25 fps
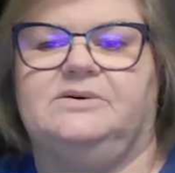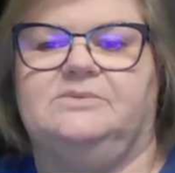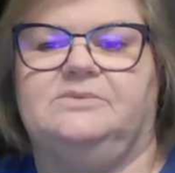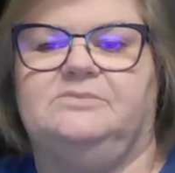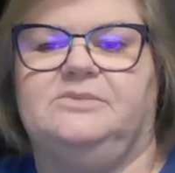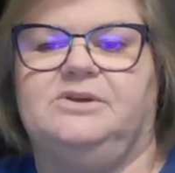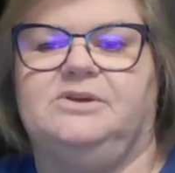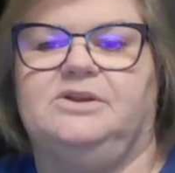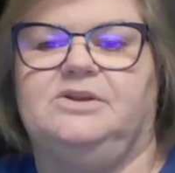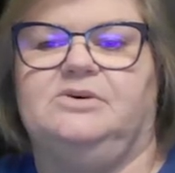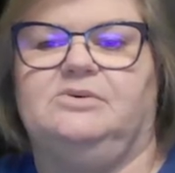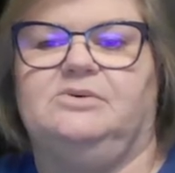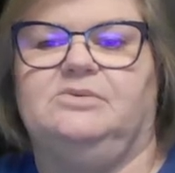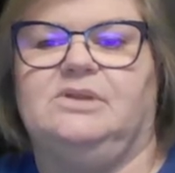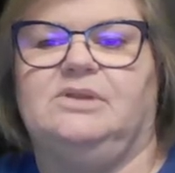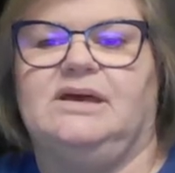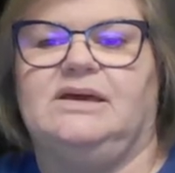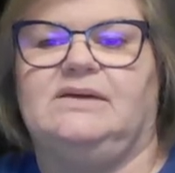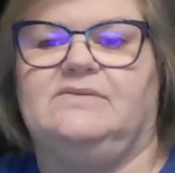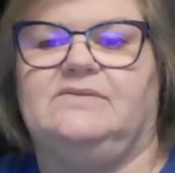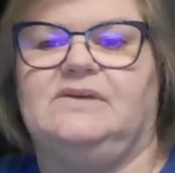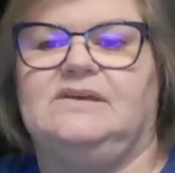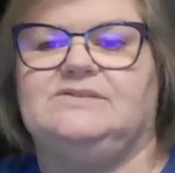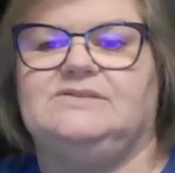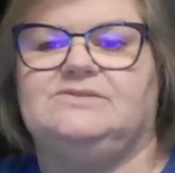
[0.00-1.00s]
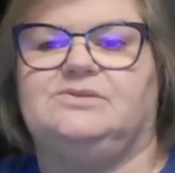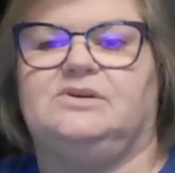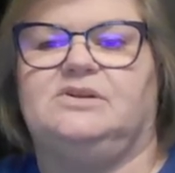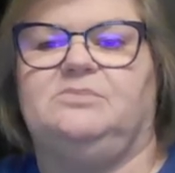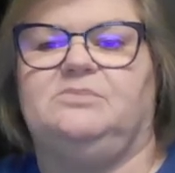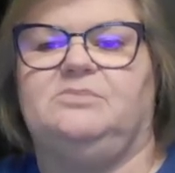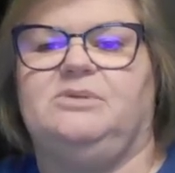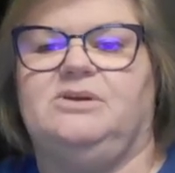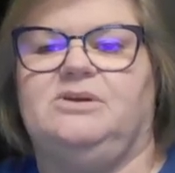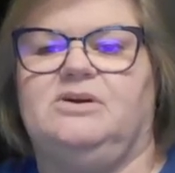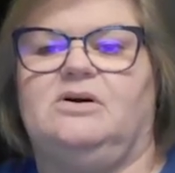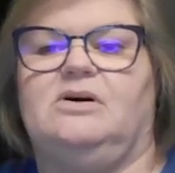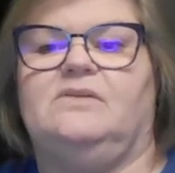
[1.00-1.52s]
Like these are
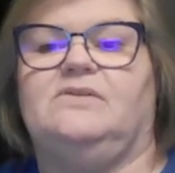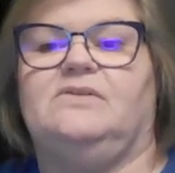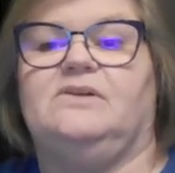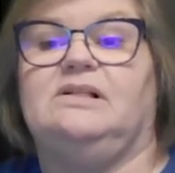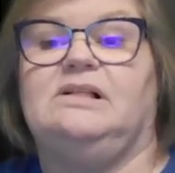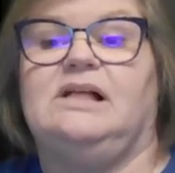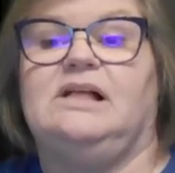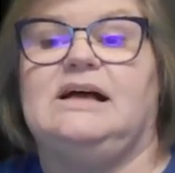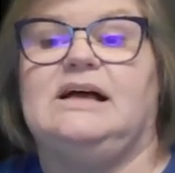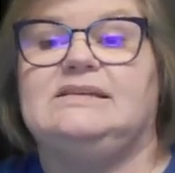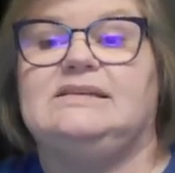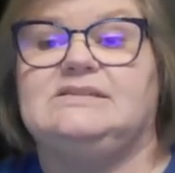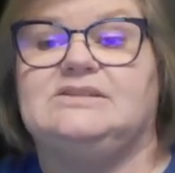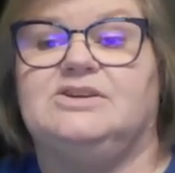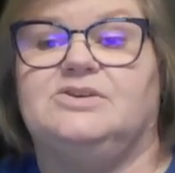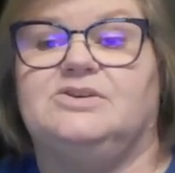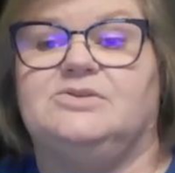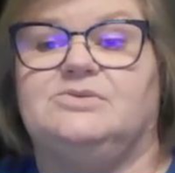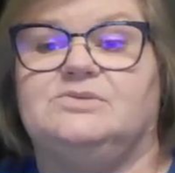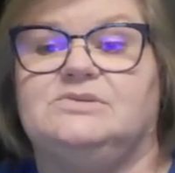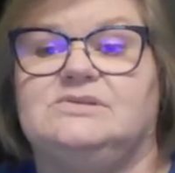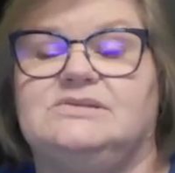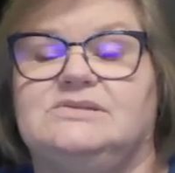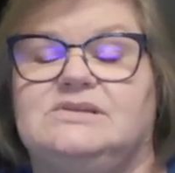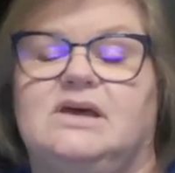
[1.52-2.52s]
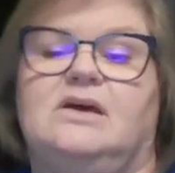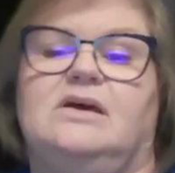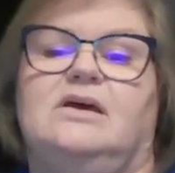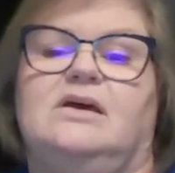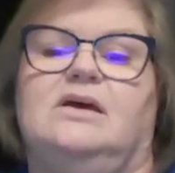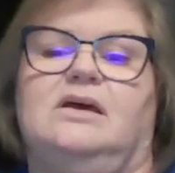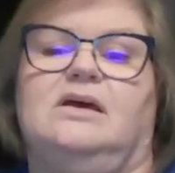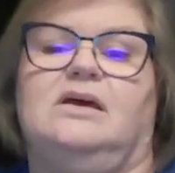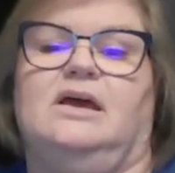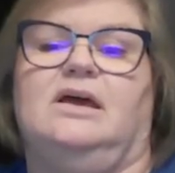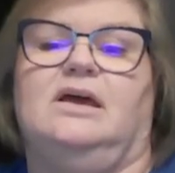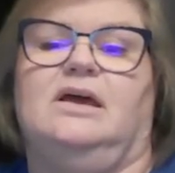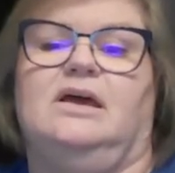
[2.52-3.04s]
going to be all the class notes,
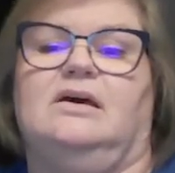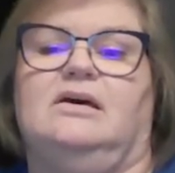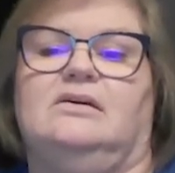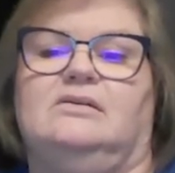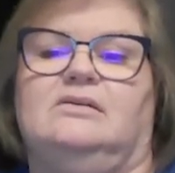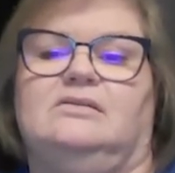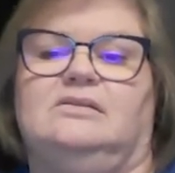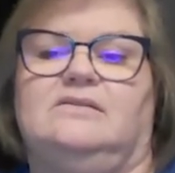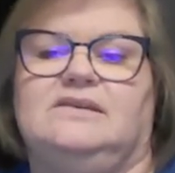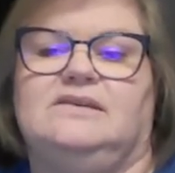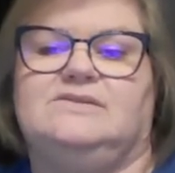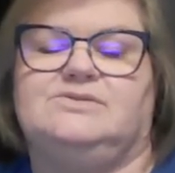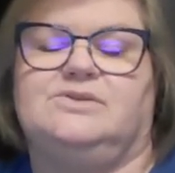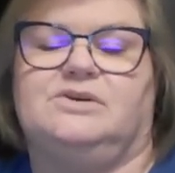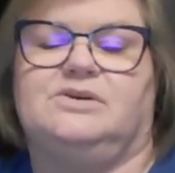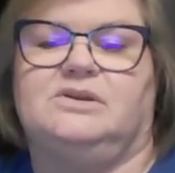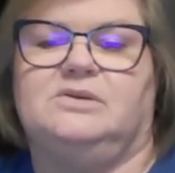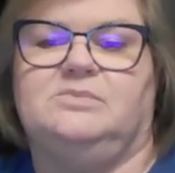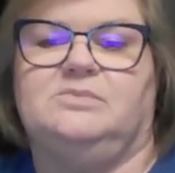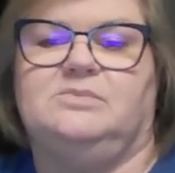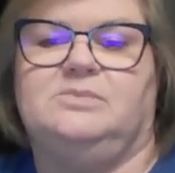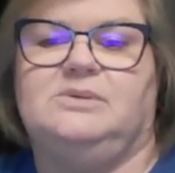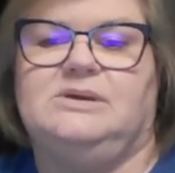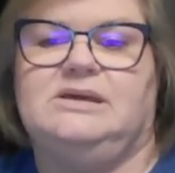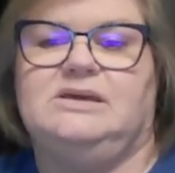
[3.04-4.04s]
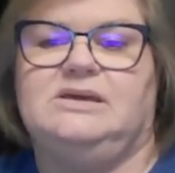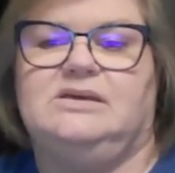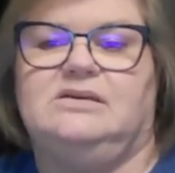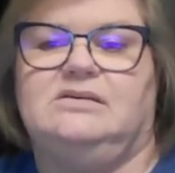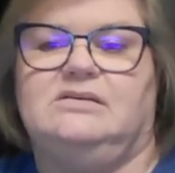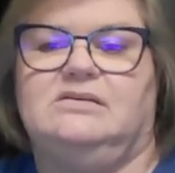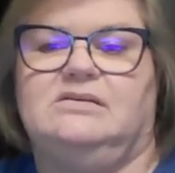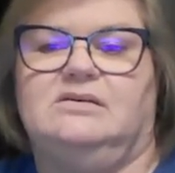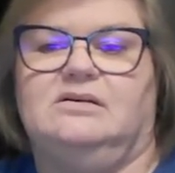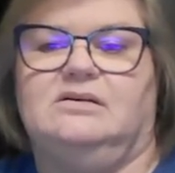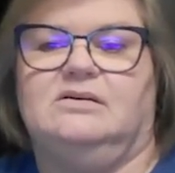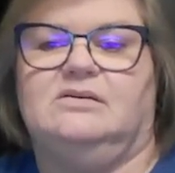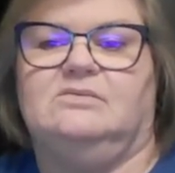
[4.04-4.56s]
and these are going to
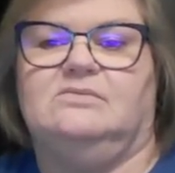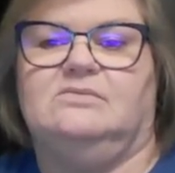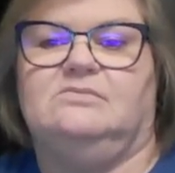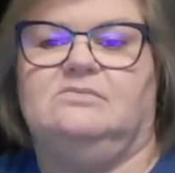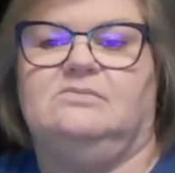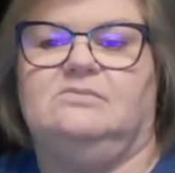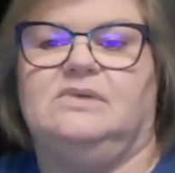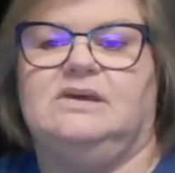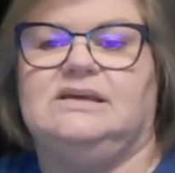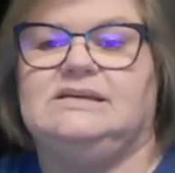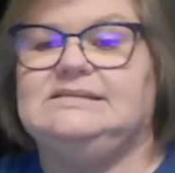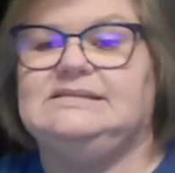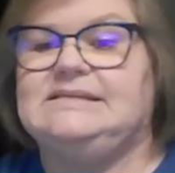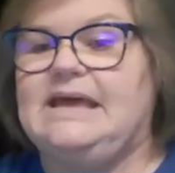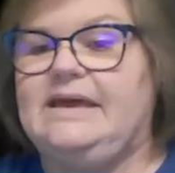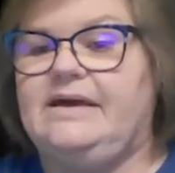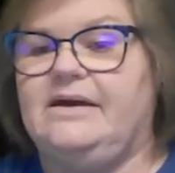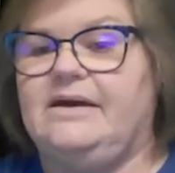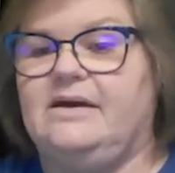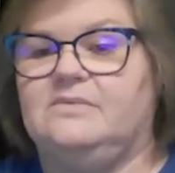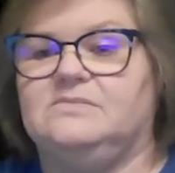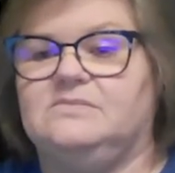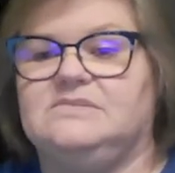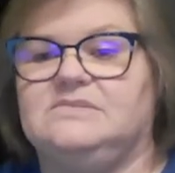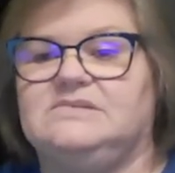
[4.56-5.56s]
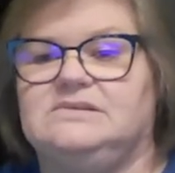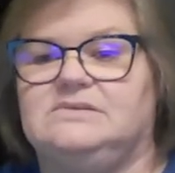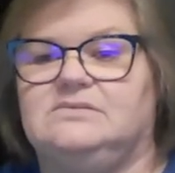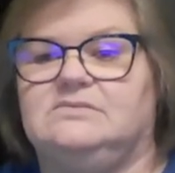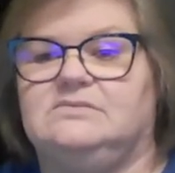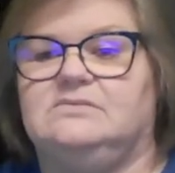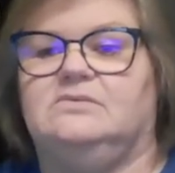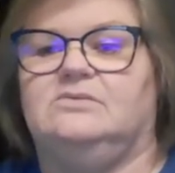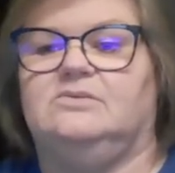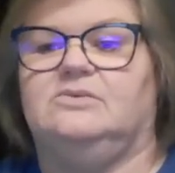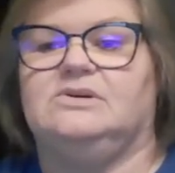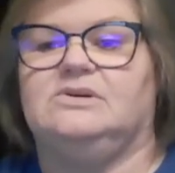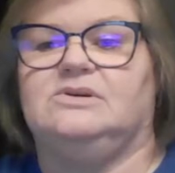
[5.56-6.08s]
be exams
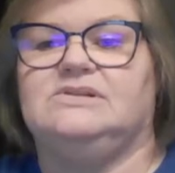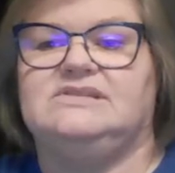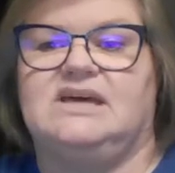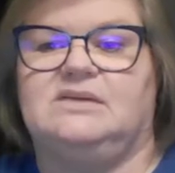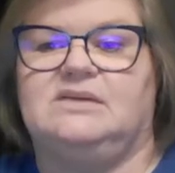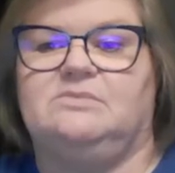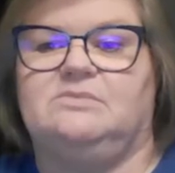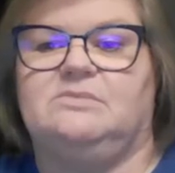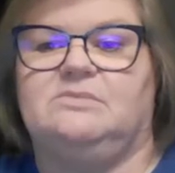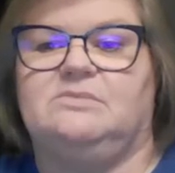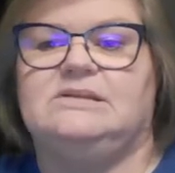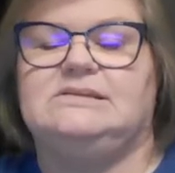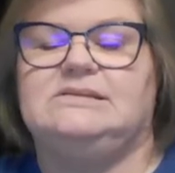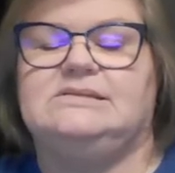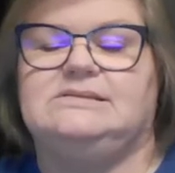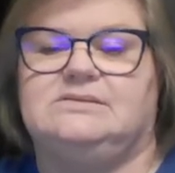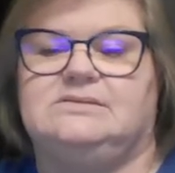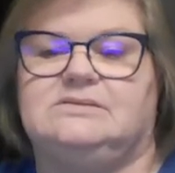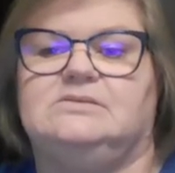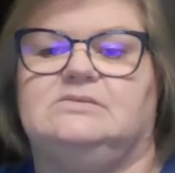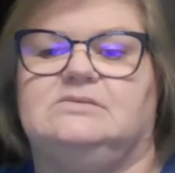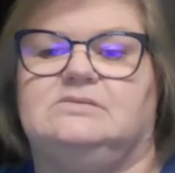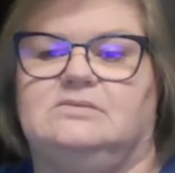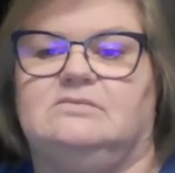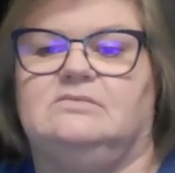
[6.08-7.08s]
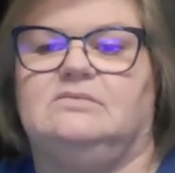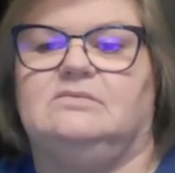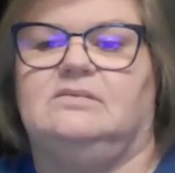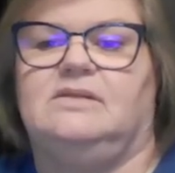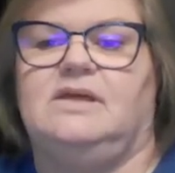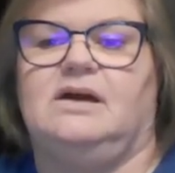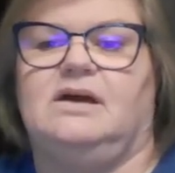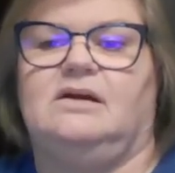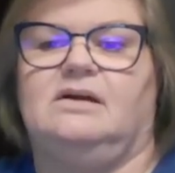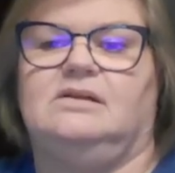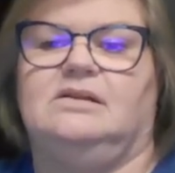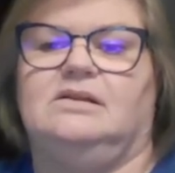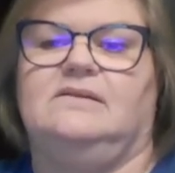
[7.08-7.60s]
or assignments,
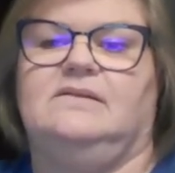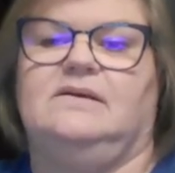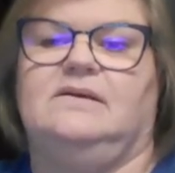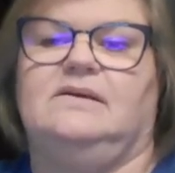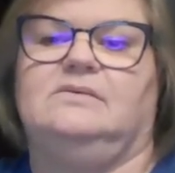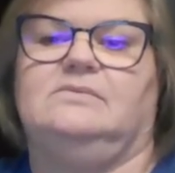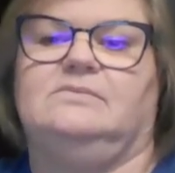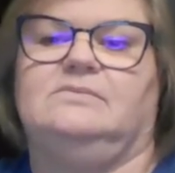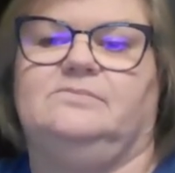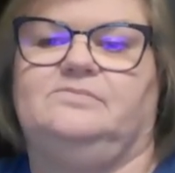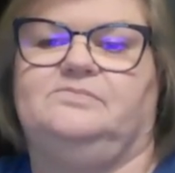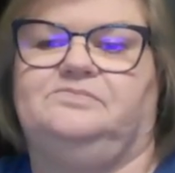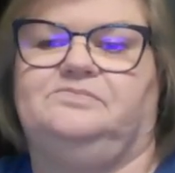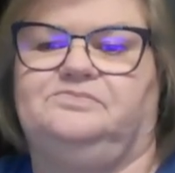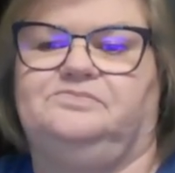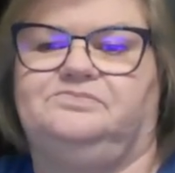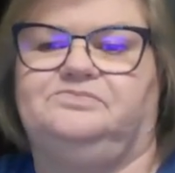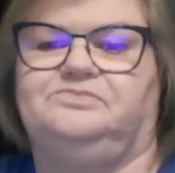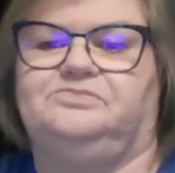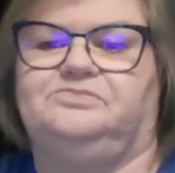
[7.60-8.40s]
that kind of thing.